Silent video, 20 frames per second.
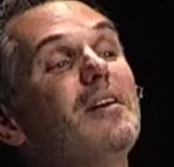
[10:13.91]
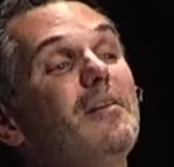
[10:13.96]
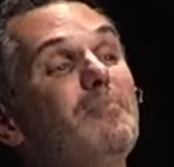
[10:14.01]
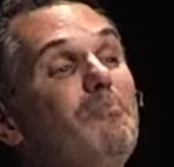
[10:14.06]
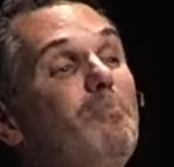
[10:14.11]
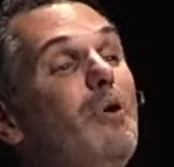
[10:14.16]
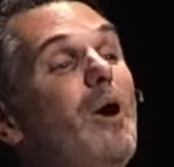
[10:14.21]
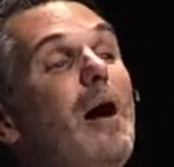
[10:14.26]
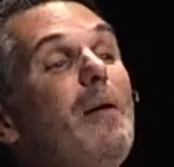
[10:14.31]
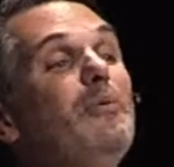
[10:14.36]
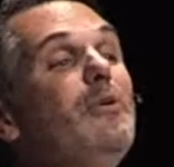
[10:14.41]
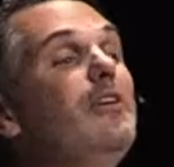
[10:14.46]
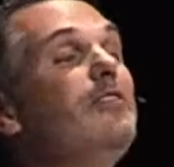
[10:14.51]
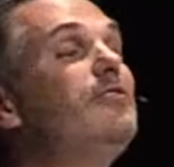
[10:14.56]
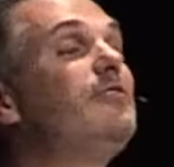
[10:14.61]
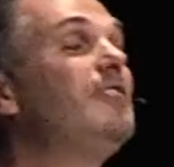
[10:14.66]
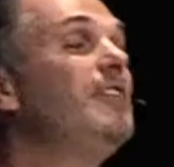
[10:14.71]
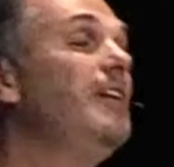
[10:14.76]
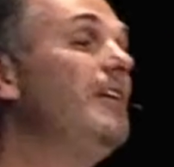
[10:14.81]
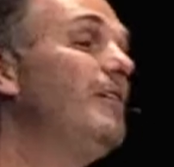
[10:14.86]
probably
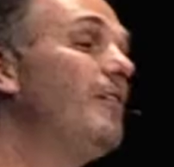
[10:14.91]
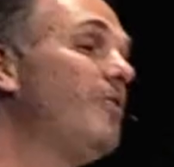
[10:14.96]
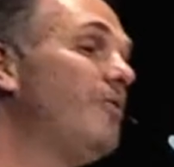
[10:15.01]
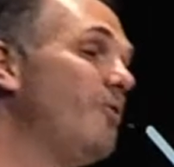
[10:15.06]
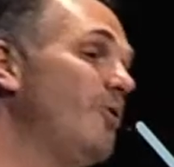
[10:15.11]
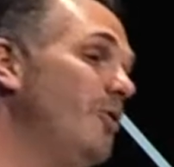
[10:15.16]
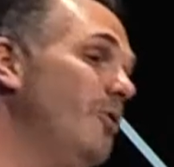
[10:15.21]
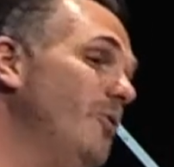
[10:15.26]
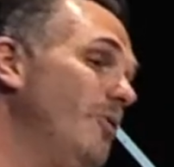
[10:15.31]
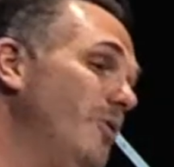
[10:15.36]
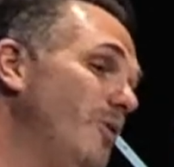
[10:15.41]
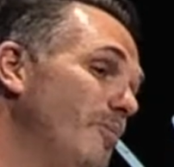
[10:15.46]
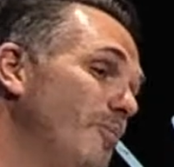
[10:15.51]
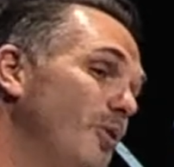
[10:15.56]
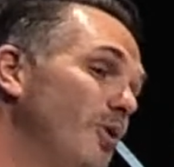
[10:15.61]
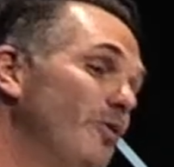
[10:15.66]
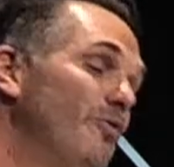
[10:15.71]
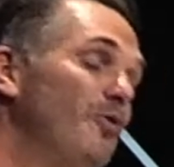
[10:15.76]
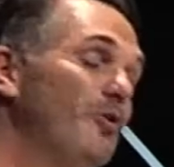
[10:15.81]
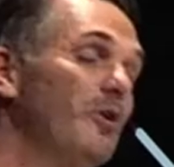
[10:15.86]
seen through the
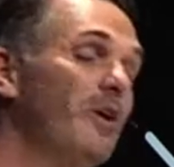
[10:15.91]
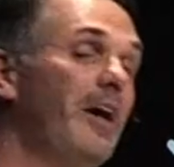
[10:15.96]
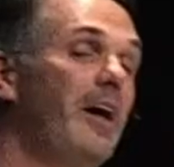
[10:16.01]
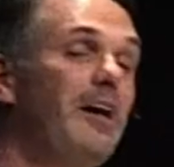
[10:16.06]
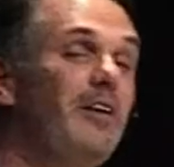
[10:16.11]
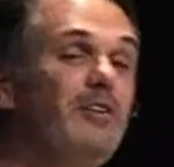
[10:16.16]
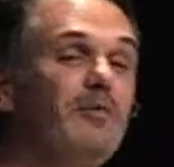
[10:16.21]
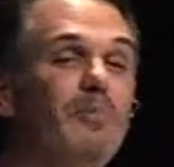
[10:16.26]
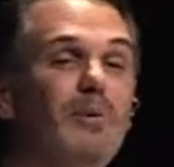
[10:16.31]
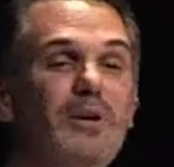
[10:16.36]
beautiful gate,